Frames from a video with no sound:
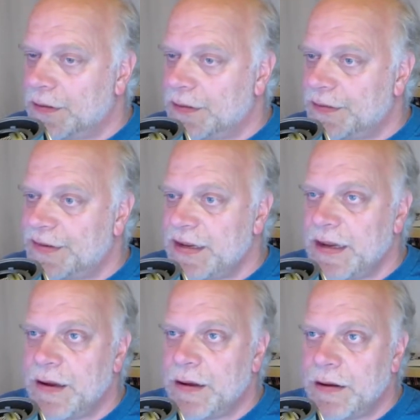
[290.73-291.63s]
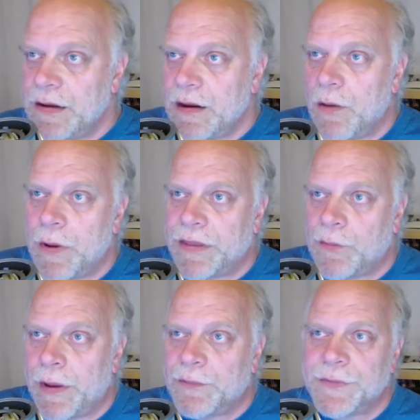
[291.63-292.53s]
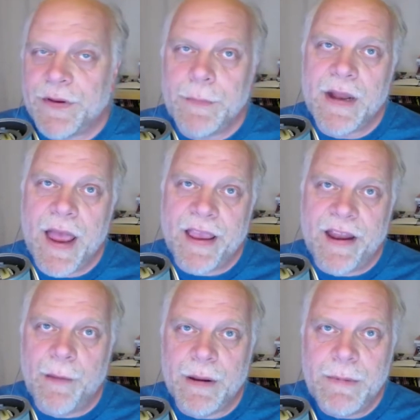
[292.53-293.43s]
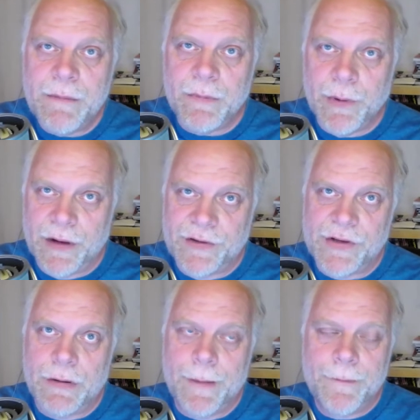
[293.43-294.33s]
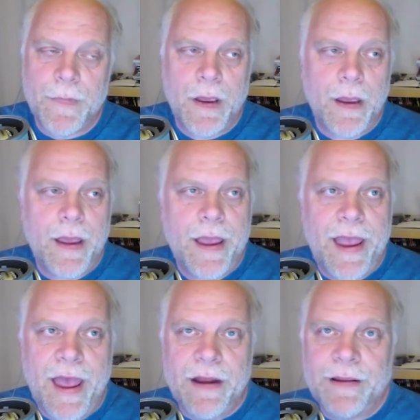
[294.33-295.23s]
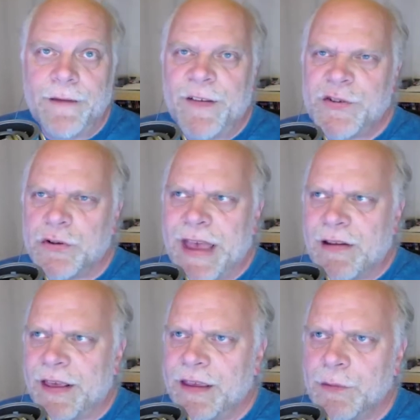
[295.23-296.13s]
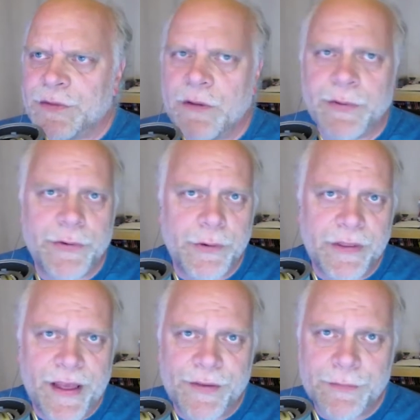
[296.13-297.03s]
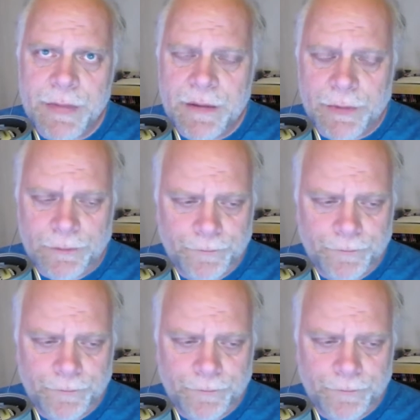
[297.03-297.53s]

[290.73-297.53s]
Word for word: see, you know, what the weather was going to be like and how many people were going to show up. And the official count, I think, was over 30,000 people.